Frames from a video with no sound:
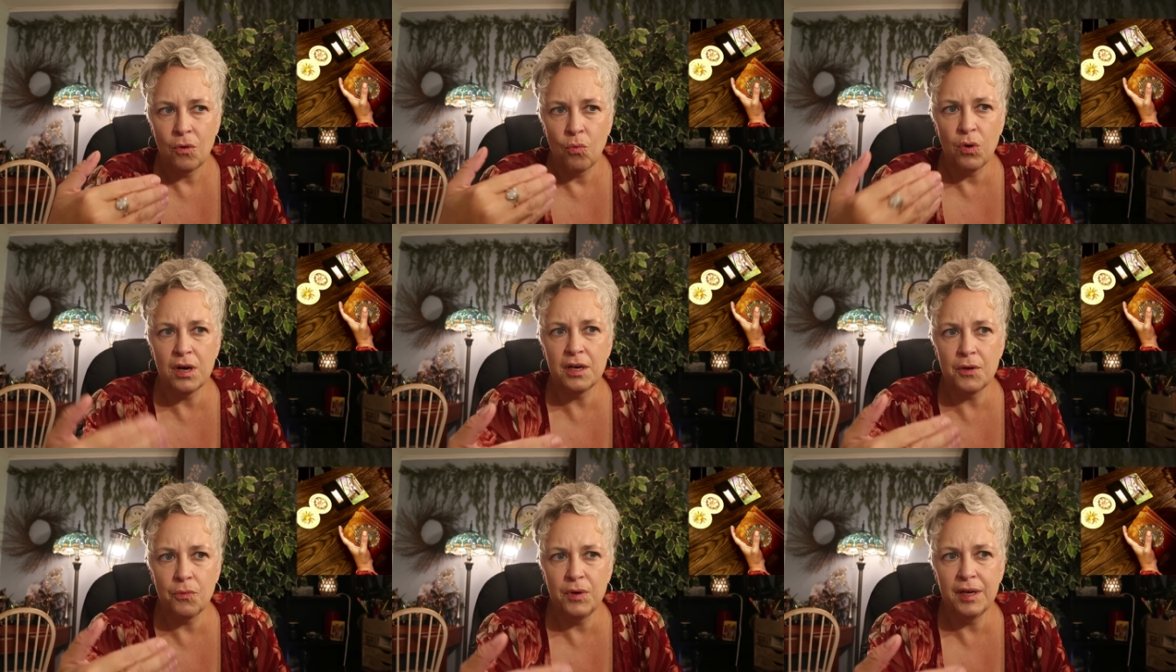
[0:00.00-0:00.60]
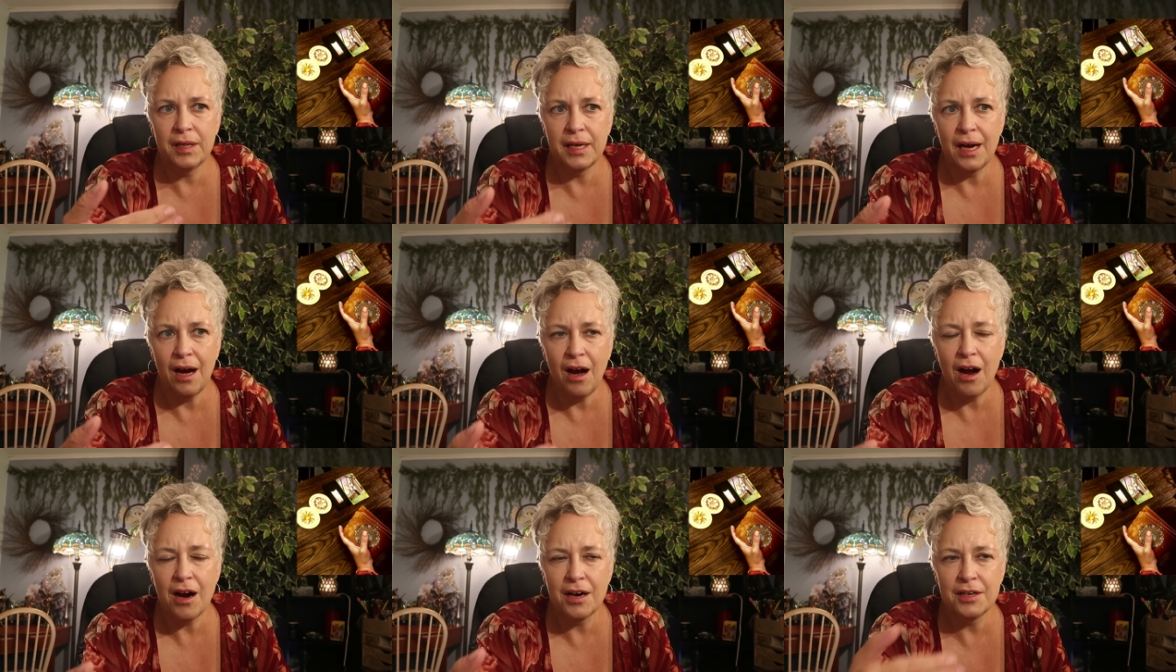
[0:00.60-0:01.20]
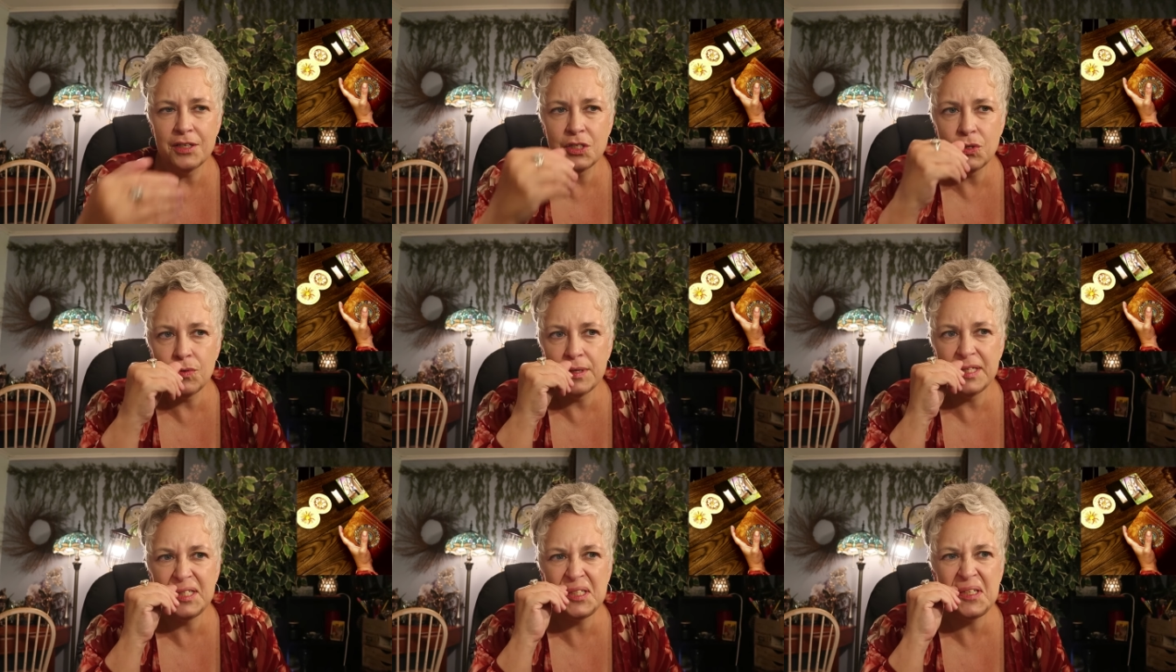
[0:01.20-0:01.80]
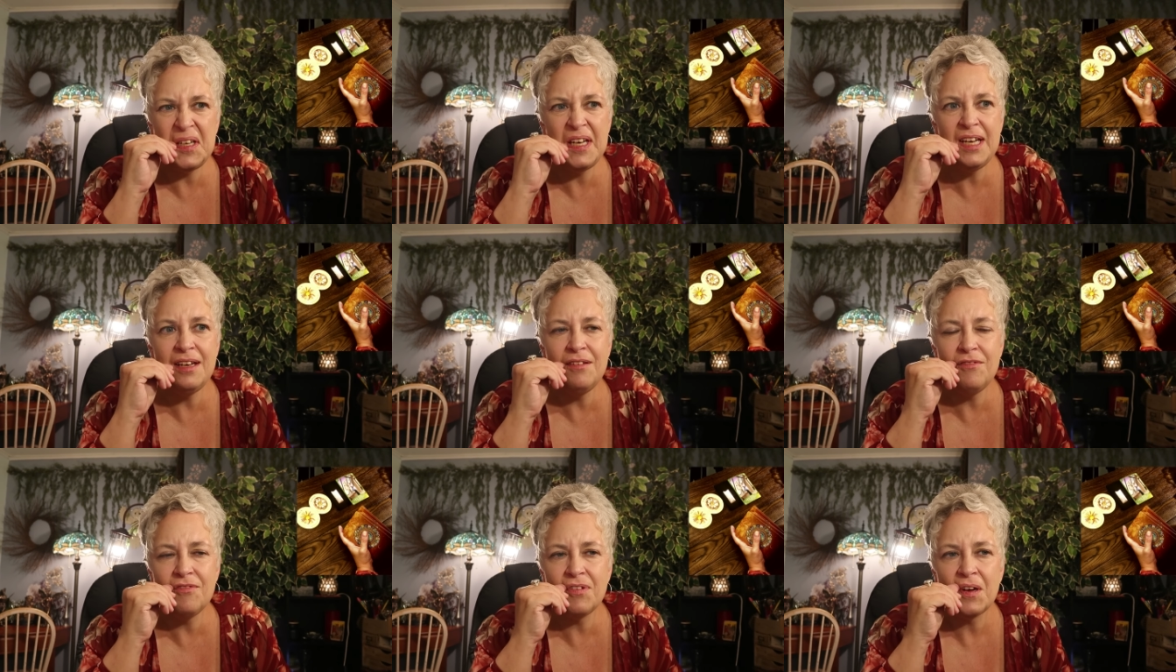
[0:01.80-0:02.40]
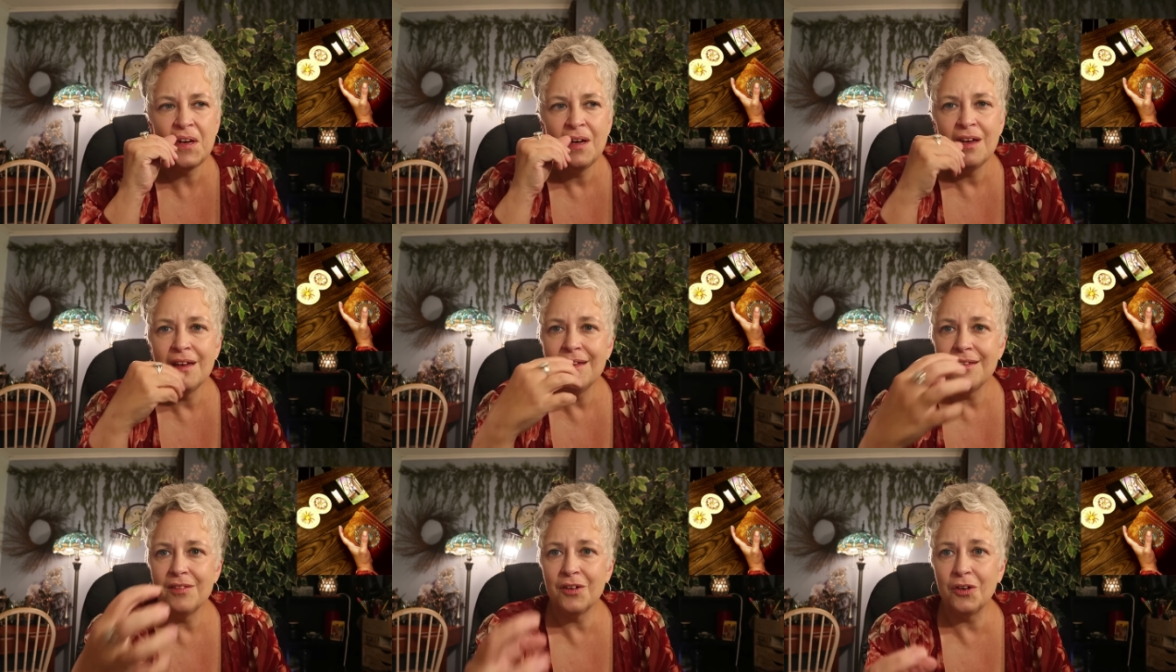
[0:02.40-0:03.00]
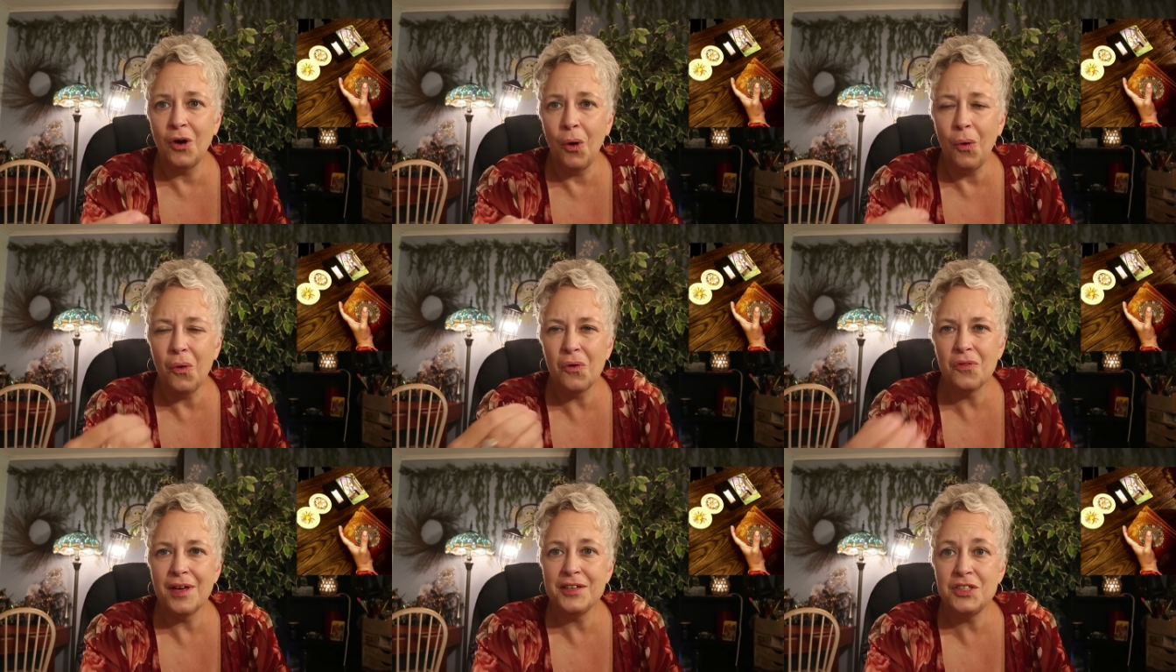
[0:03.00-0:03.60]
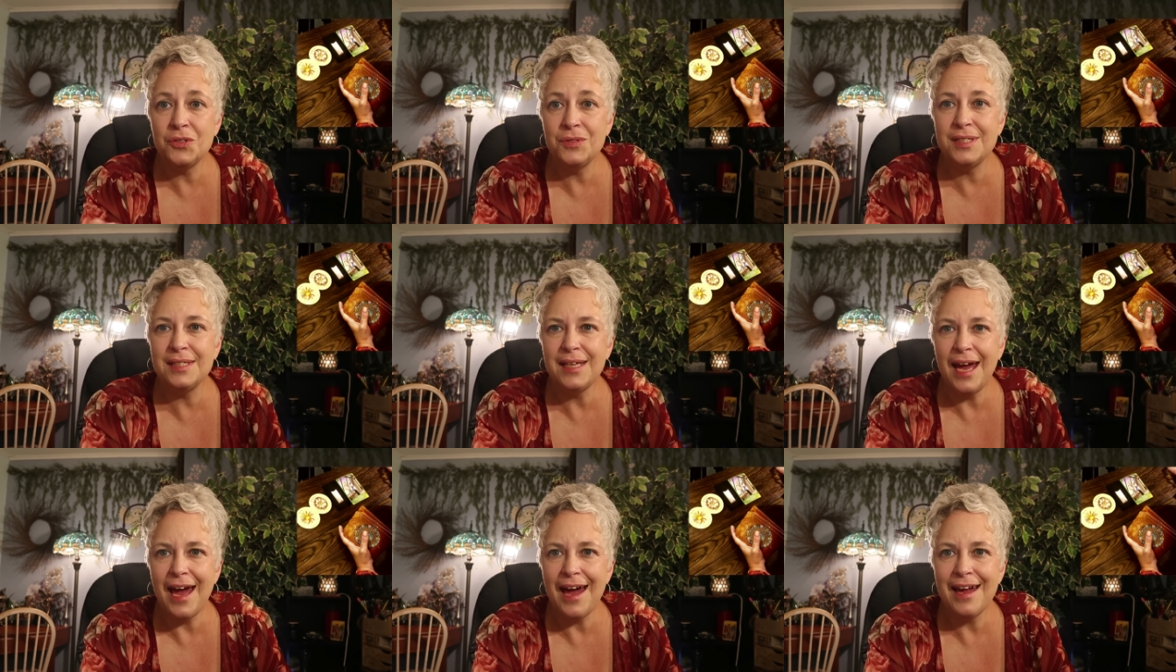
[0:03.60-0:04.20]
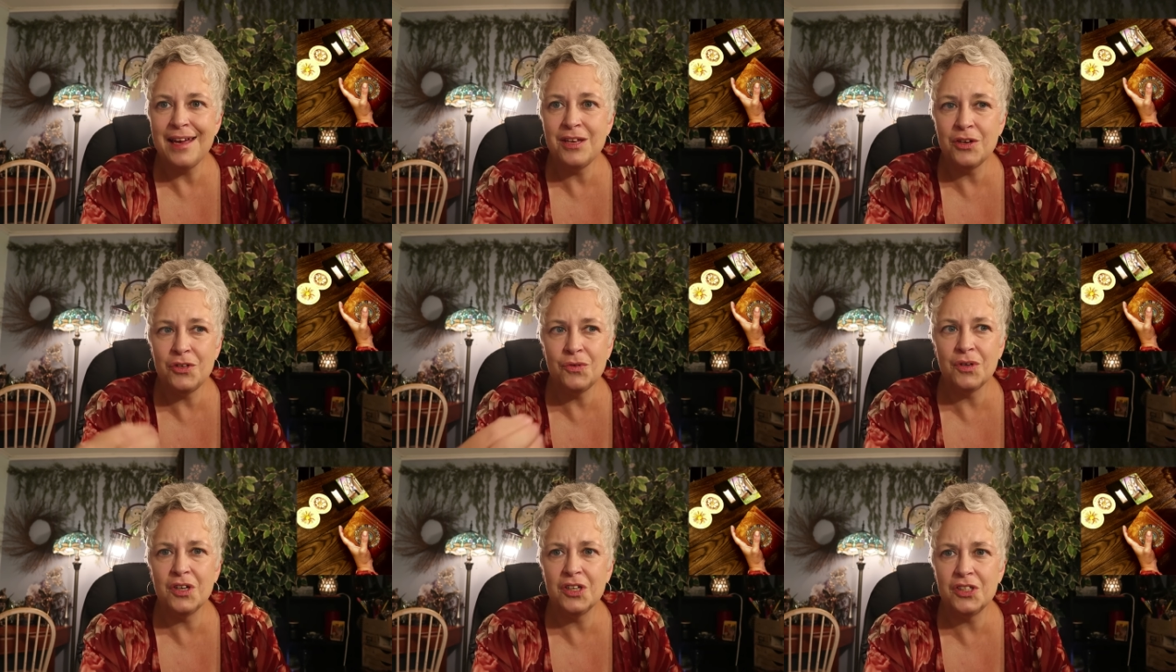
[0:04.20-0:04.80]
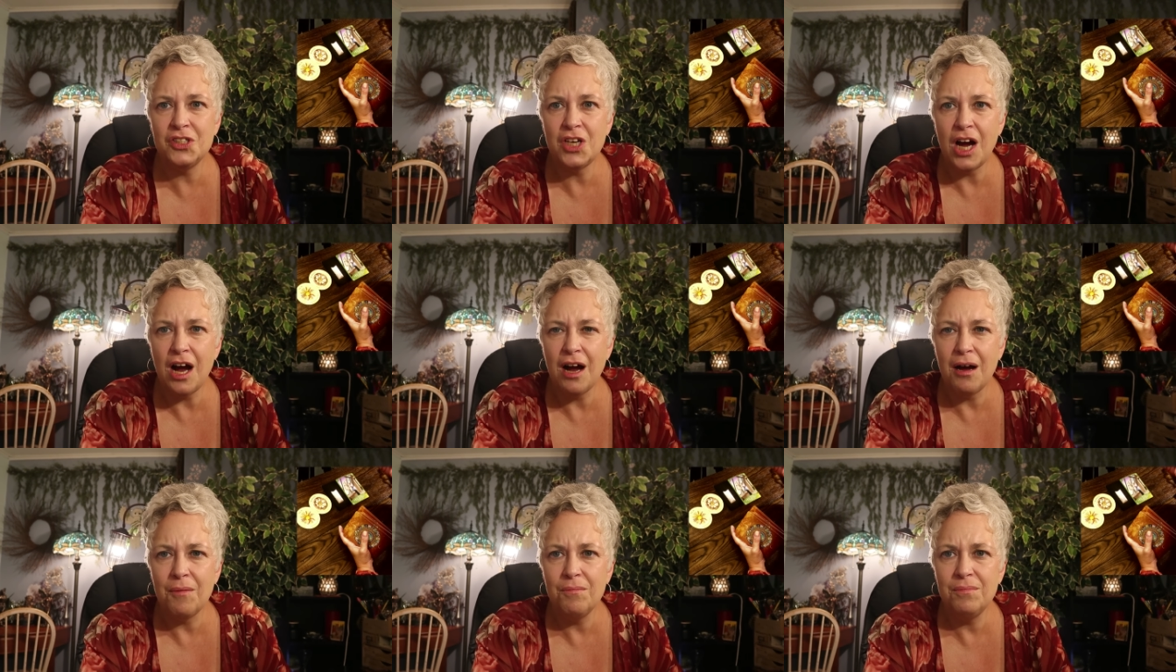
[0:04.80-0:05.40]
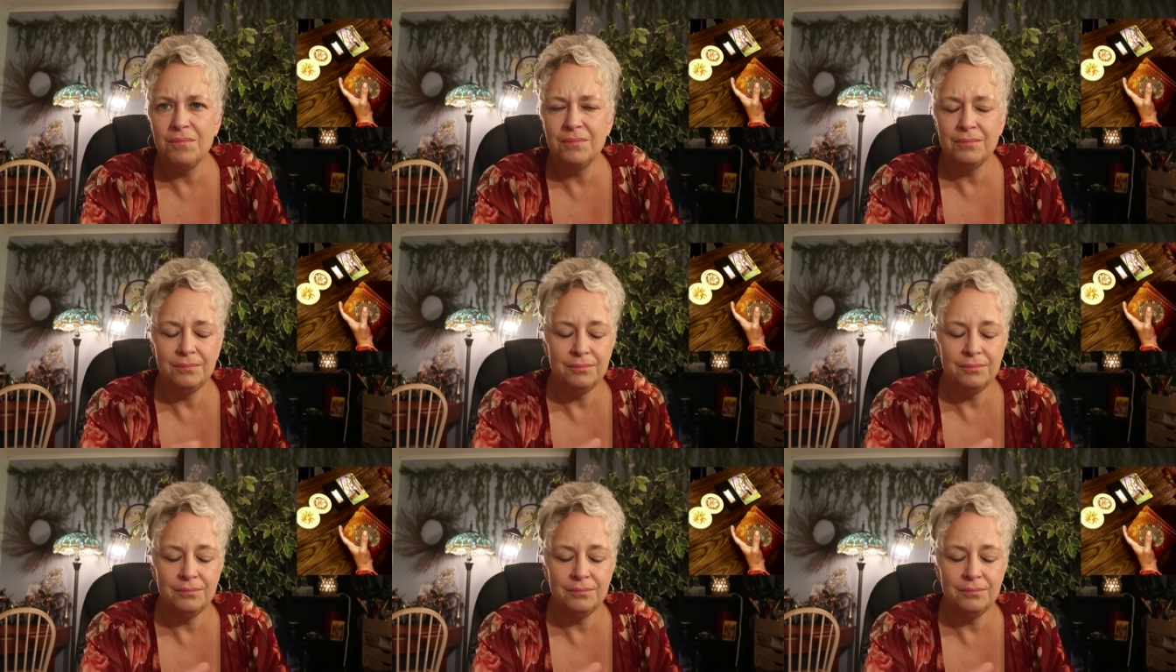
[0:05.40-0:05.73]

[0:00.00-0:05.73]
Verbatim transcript: work really hard to achieve the goal that you set and you do a good job.